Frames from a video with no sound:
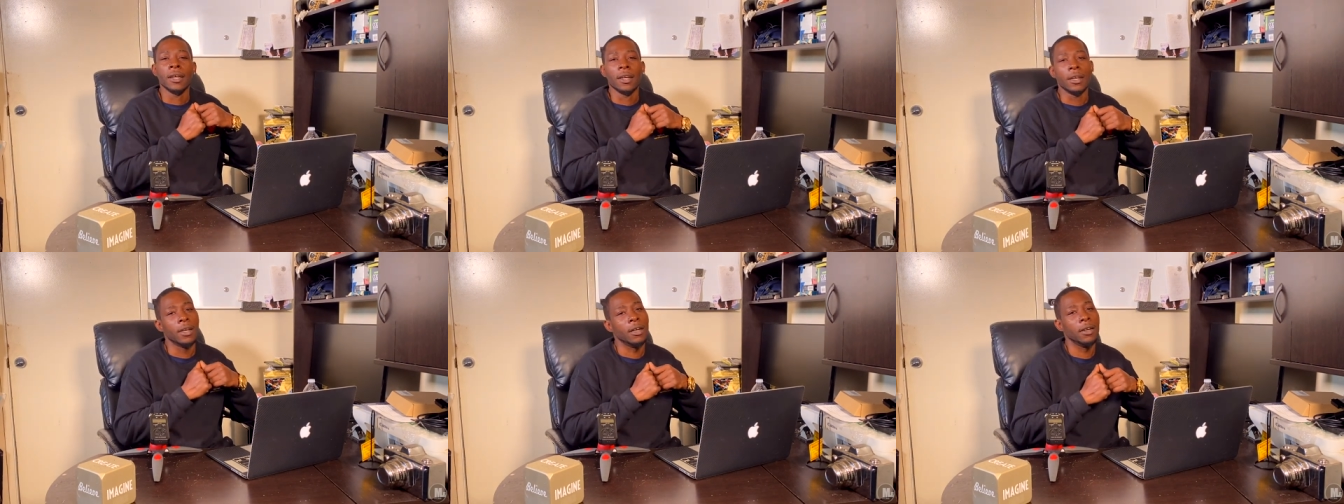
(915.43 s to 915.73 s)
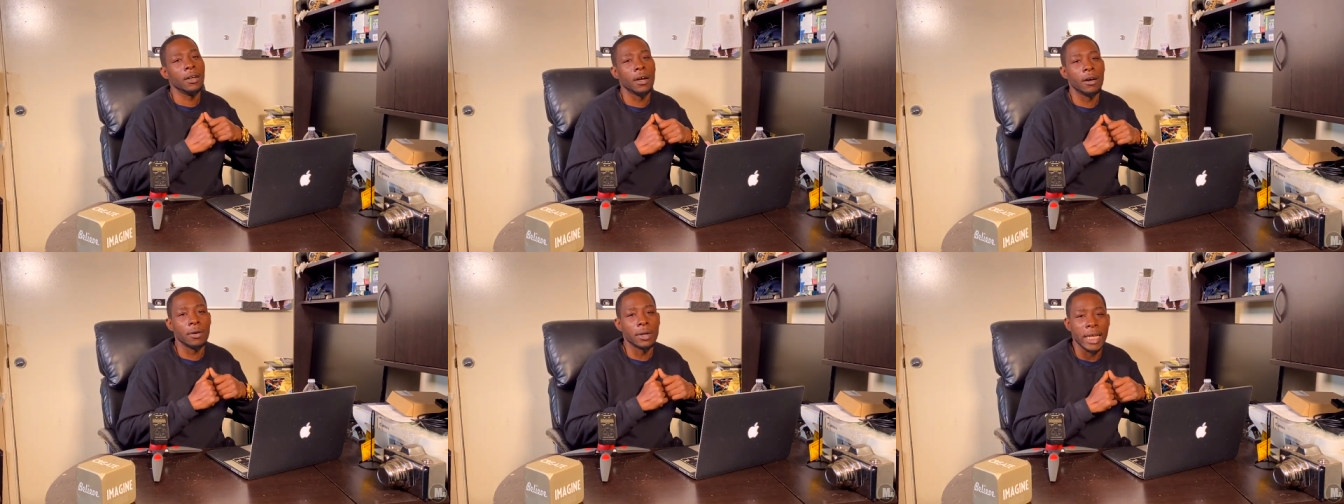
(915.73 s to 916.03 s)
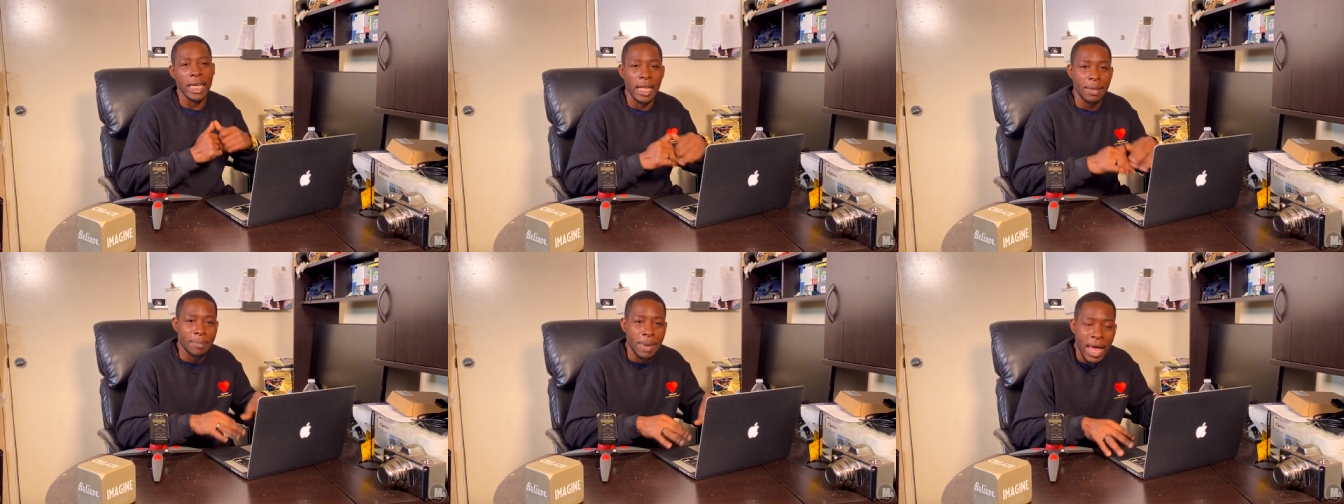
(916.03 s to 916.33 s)
you know,
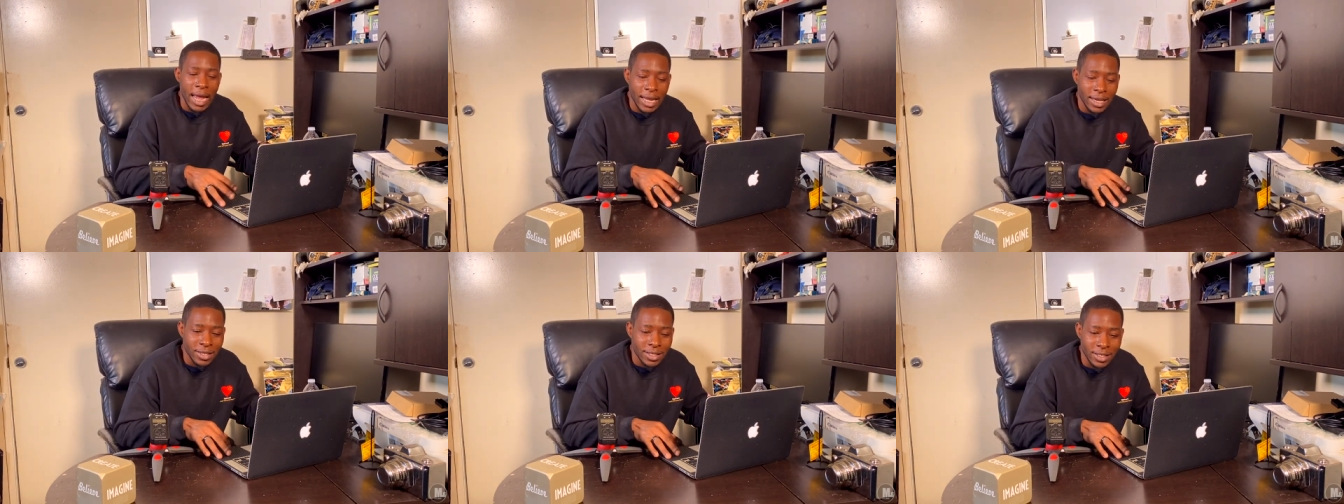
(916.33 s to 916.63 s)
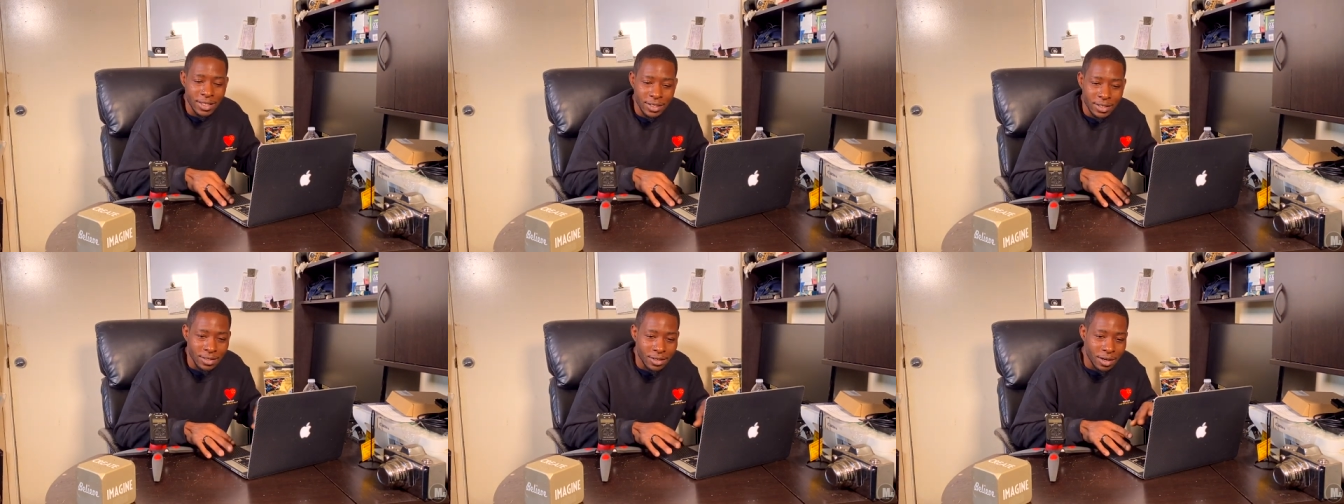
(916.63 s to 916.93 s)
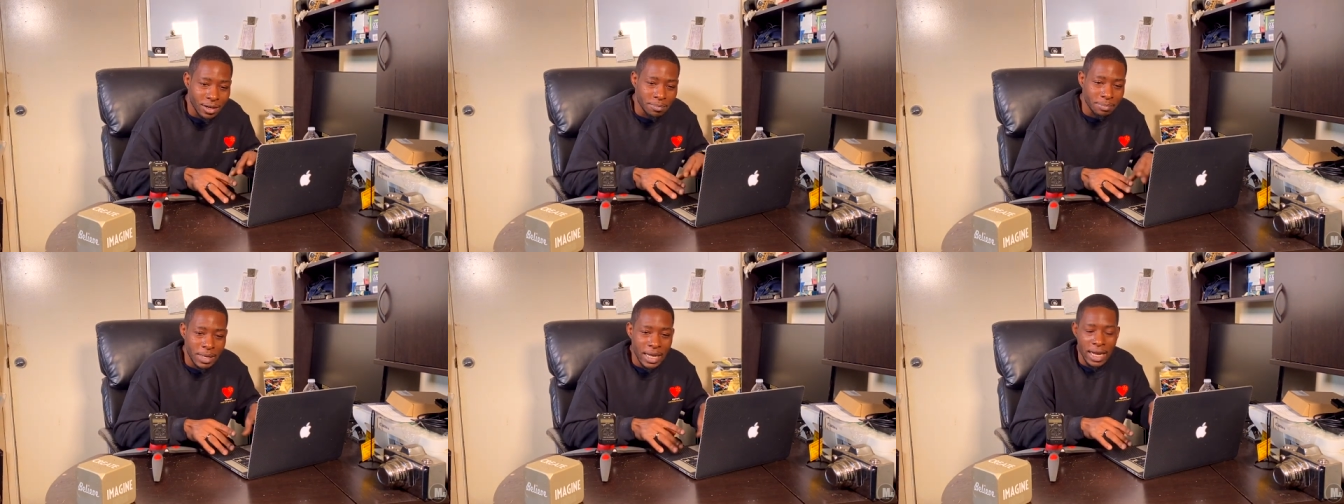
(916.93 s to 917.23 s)
getting back into, you know,
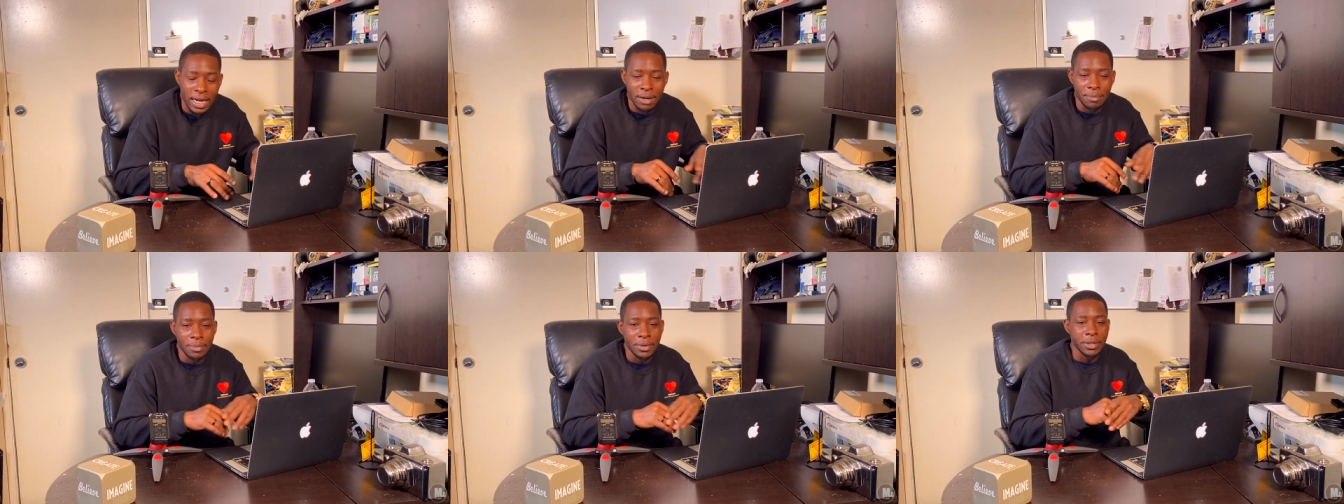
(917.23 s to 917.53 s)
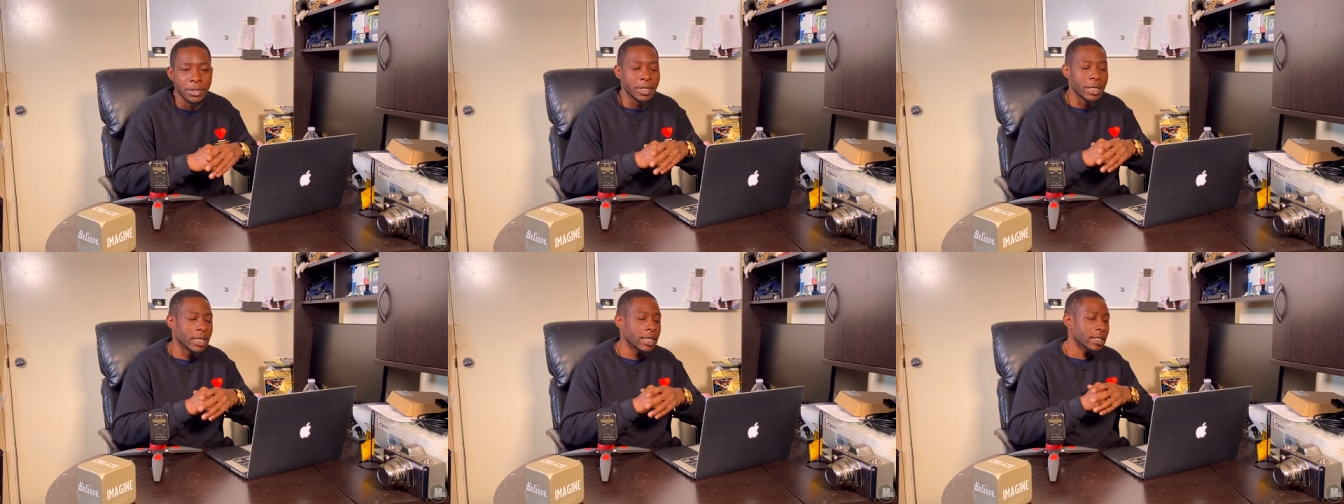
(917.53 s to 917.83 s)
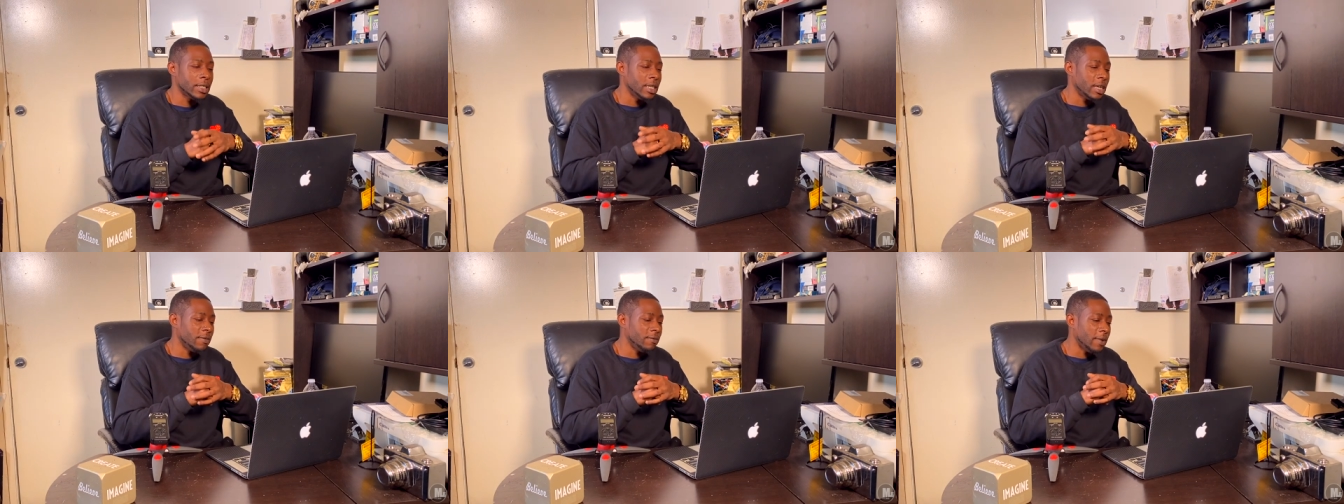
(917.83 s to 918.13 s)
playing the music and
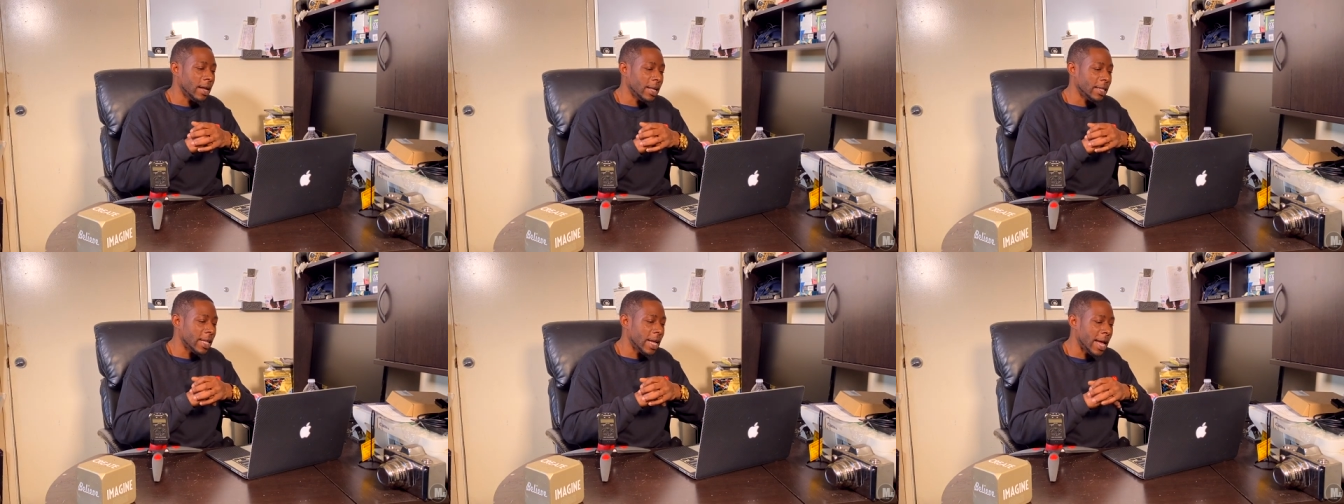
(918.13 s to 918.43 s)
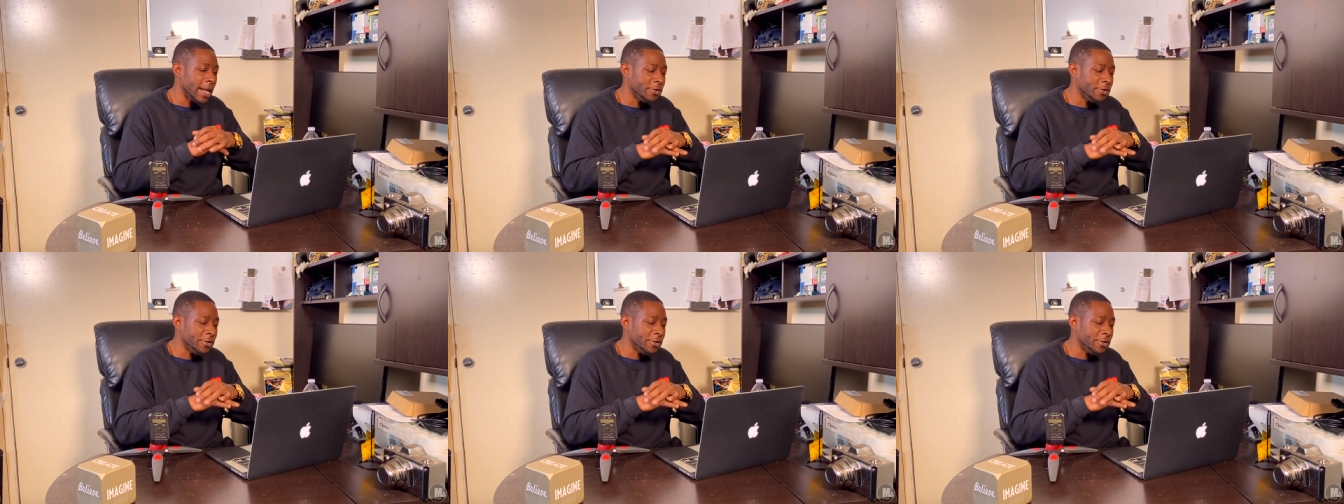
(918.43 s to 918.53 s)
stuff like that,